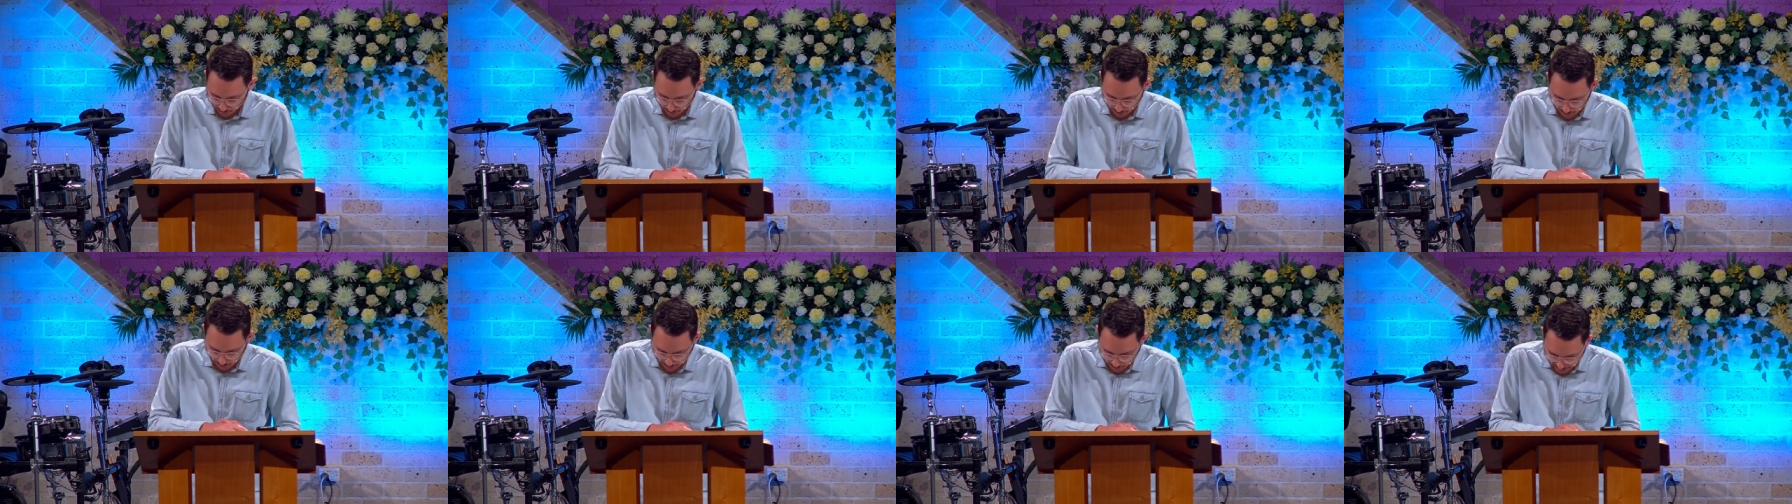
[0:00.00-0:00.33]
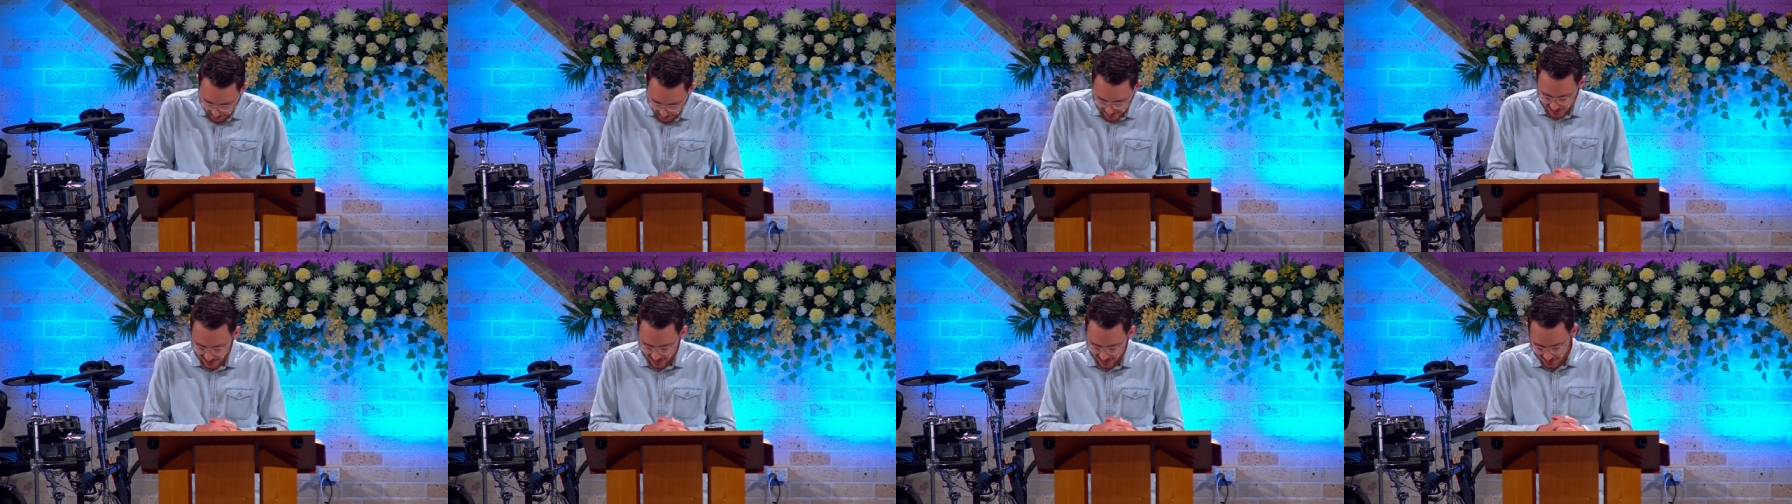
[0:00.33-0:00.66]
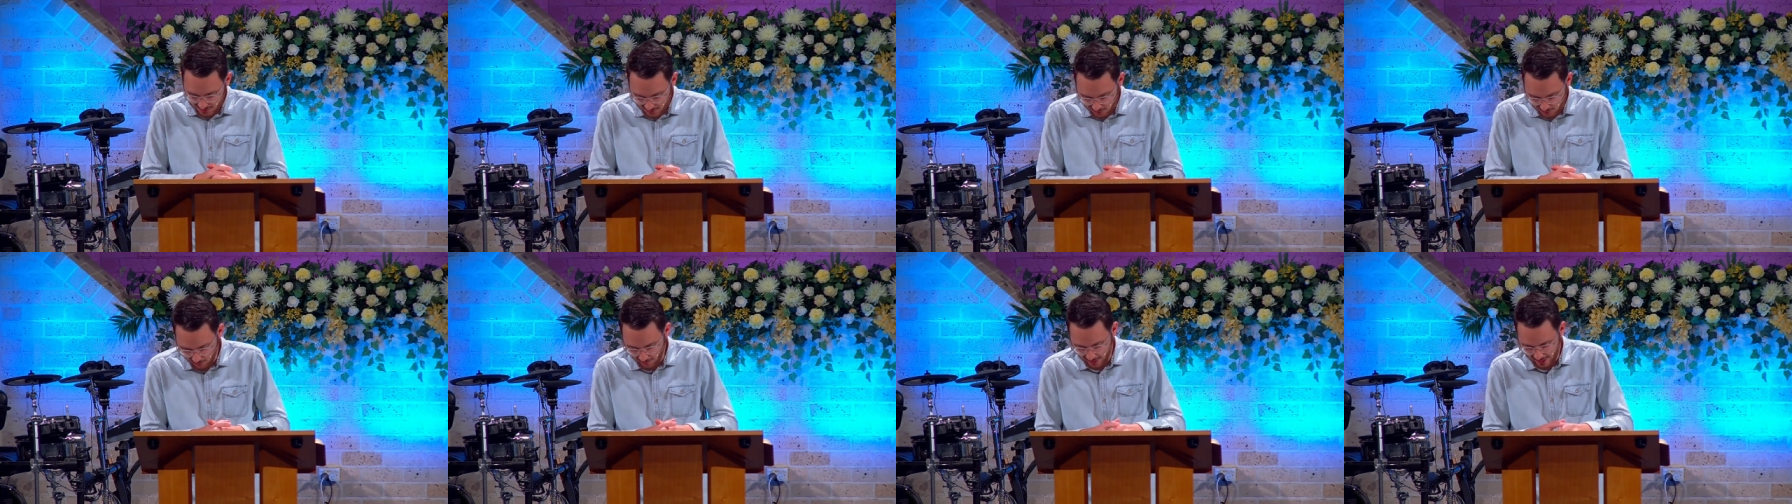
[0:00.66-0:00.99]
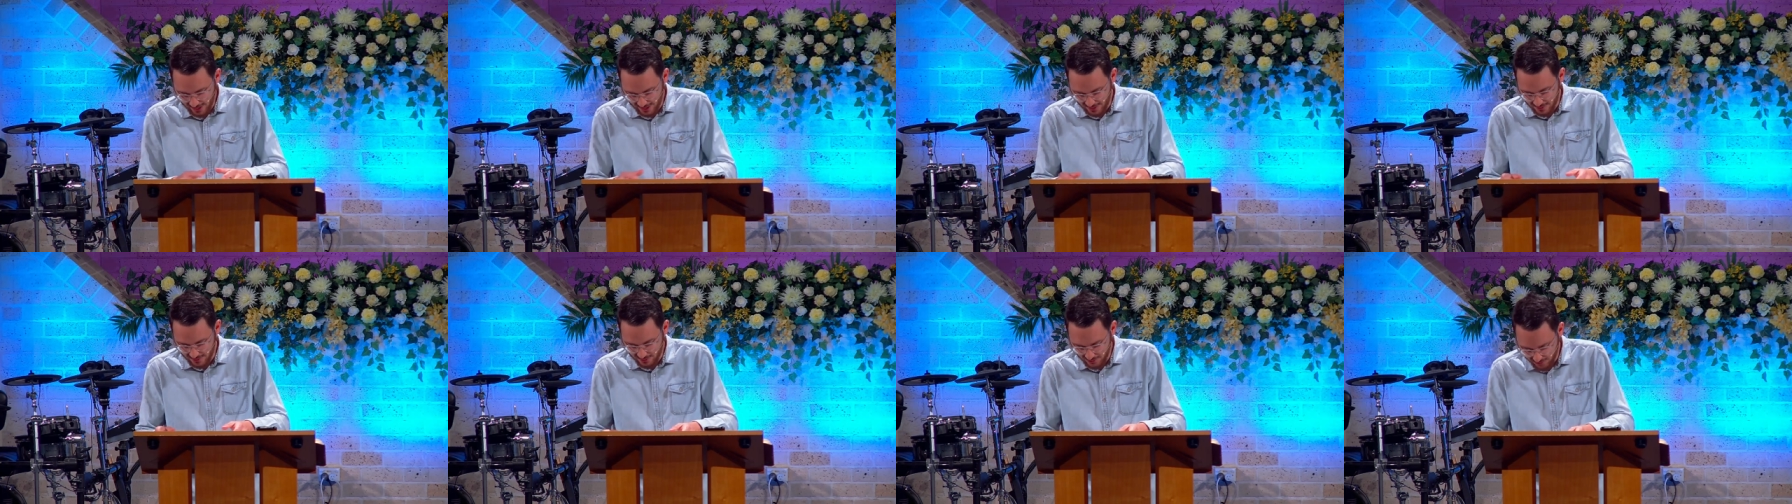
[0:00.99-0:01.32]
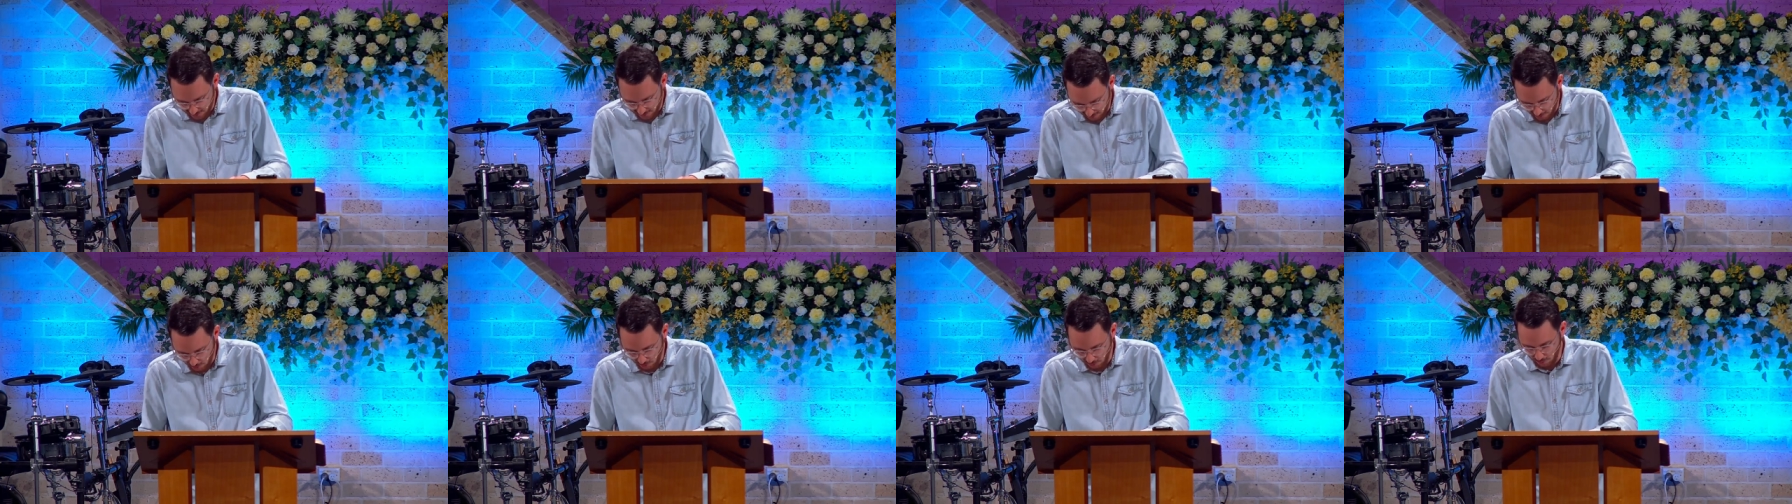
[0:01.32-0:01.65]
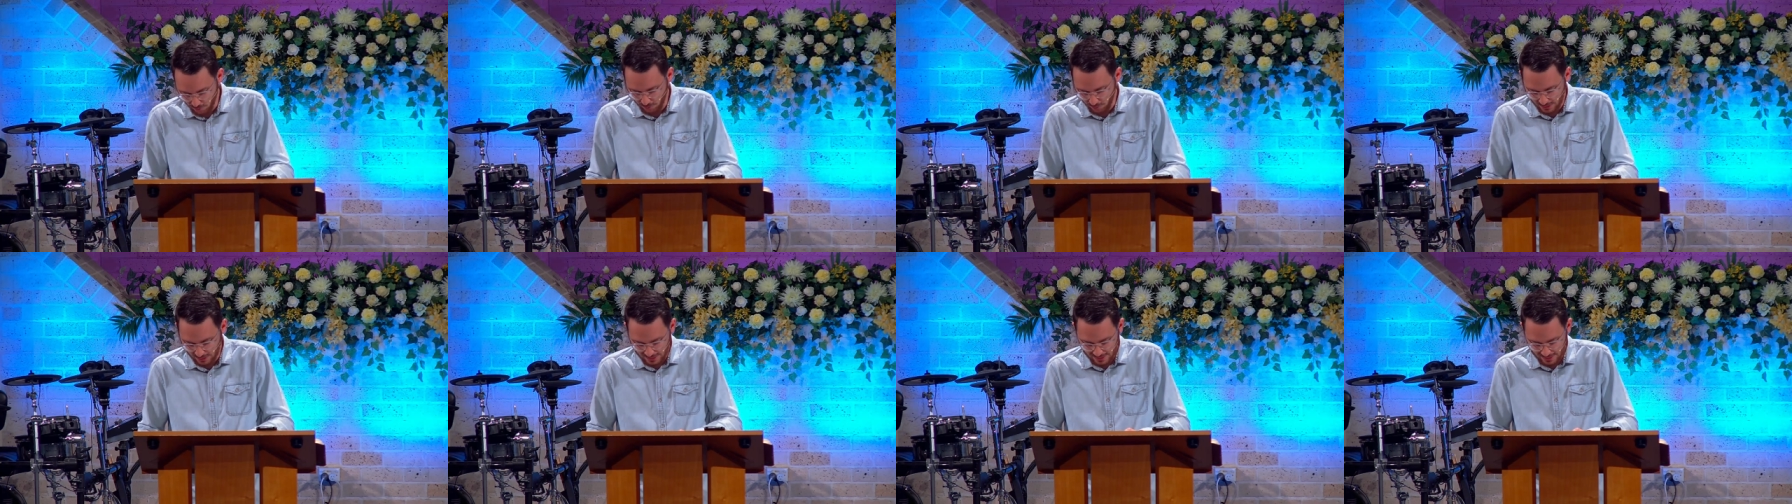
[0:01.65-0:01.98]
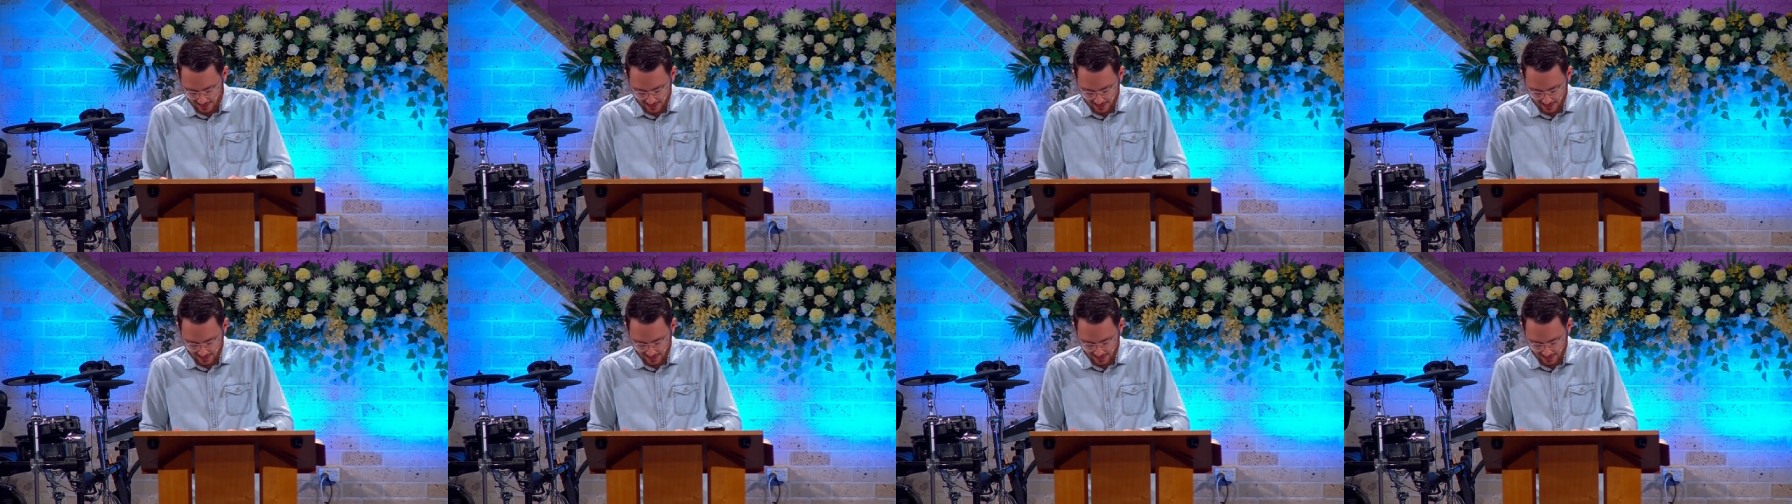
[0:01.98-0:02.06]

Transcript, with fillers: all creatures great and small,